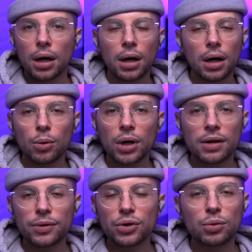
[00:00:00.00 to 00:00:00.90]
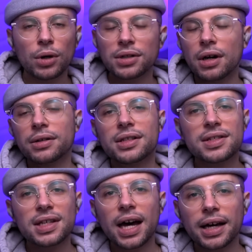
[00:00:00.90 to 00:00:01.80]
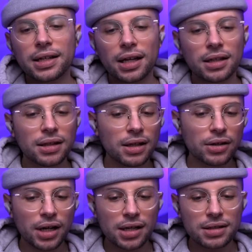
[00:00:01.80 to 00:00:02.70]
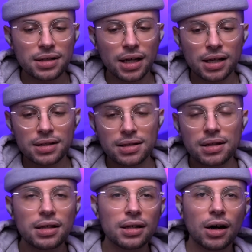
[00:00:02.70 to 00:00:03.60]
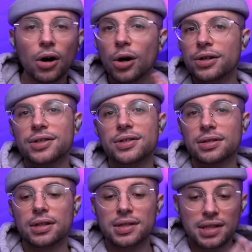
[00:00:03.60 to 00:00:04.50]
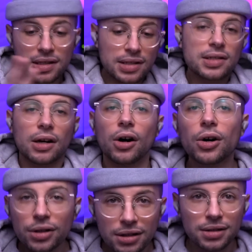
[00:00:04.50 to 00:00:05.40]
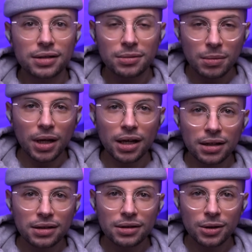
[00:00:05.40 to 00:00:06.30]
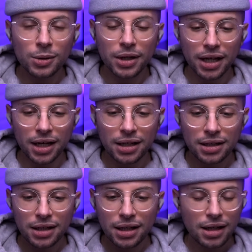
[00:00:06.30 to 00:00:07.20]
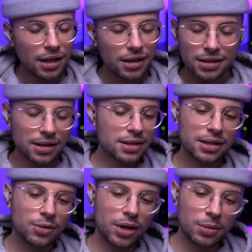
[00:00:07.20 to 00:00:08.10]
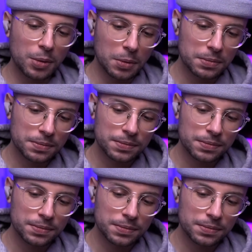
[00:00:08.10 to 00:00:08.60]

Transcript: whatever you want on the side. And in their case, it's the arts, because this is art, man, okay? It's incredible.